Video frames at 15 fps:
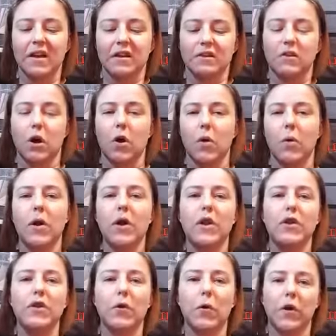So
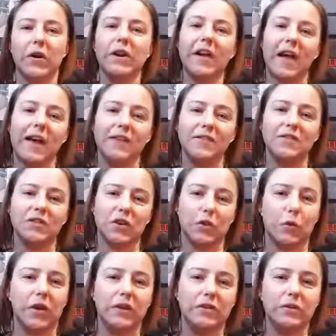your guests are
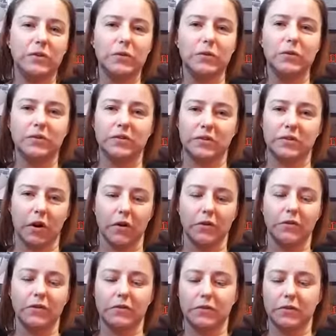going to
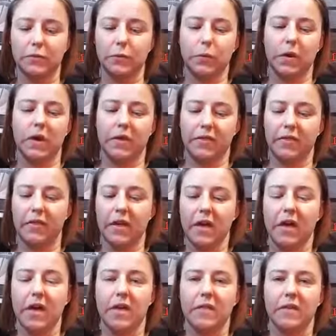start with
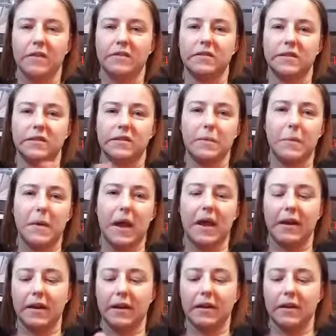the
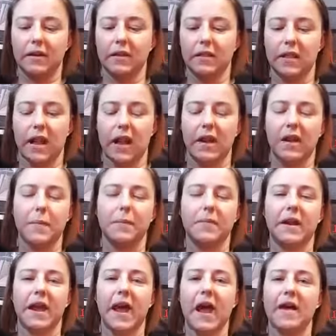systematic lineup
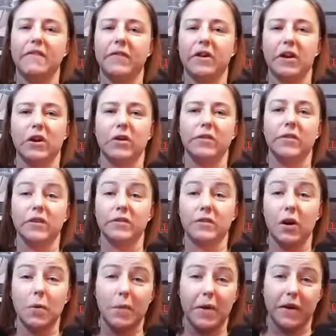that I have here, and they'll
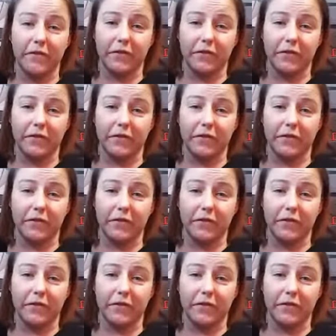start by a